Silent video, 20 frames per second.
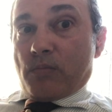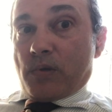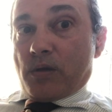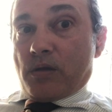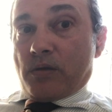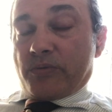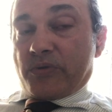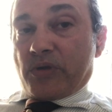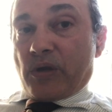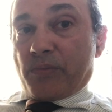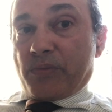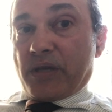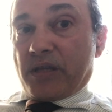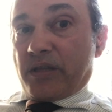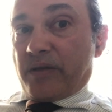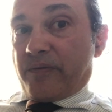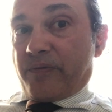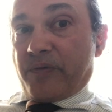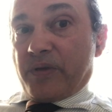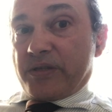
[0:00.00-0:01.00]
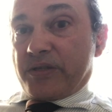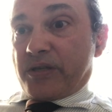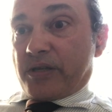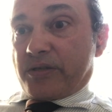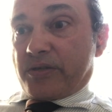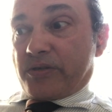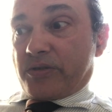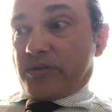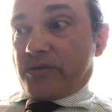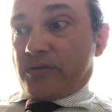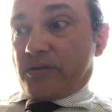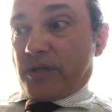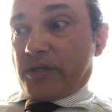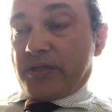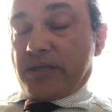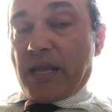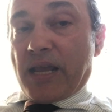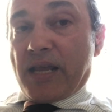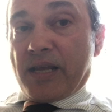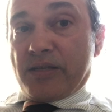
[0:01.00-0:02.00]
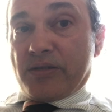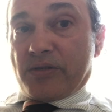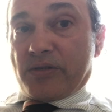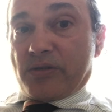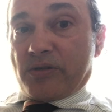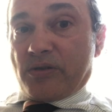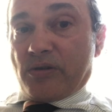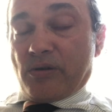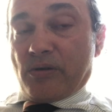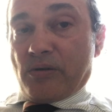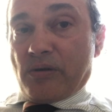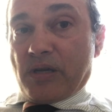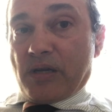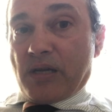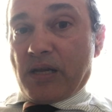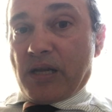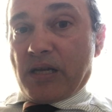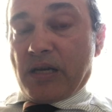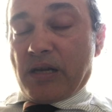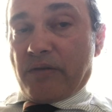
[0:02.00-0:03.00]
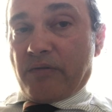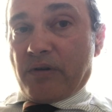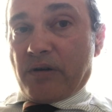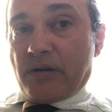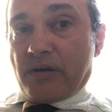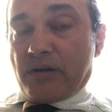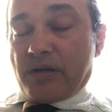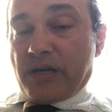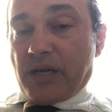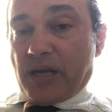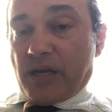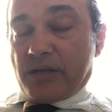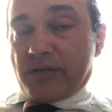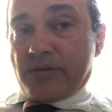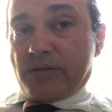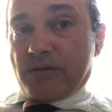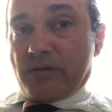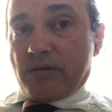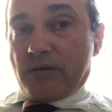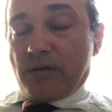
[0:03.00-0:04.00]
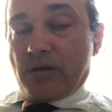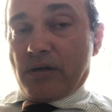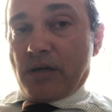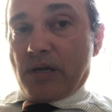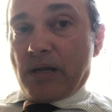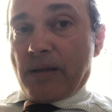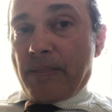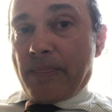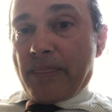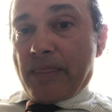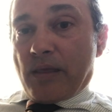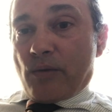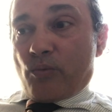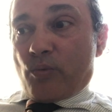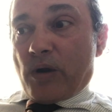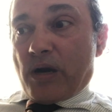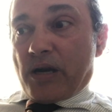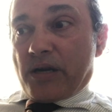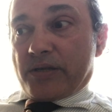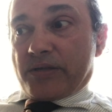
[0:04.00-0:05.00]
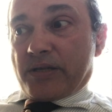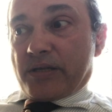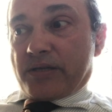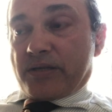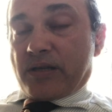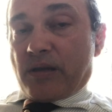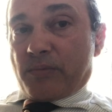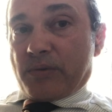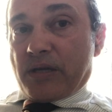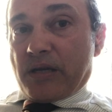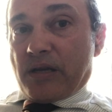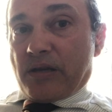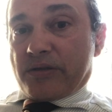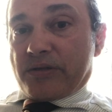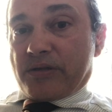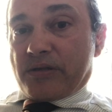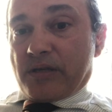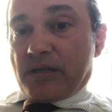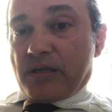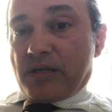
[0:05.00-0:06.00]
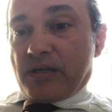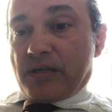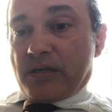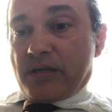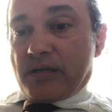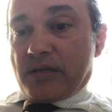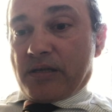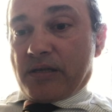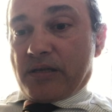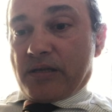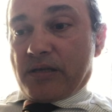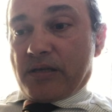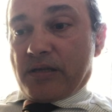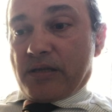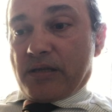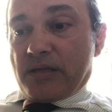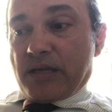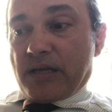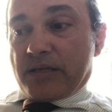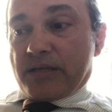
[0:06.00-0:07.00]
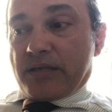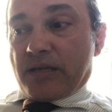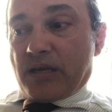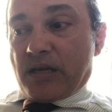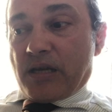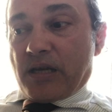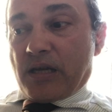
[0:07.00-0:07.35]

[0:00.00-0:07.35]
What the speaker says: it's something that physics attains to and never gets, whereas it's something else that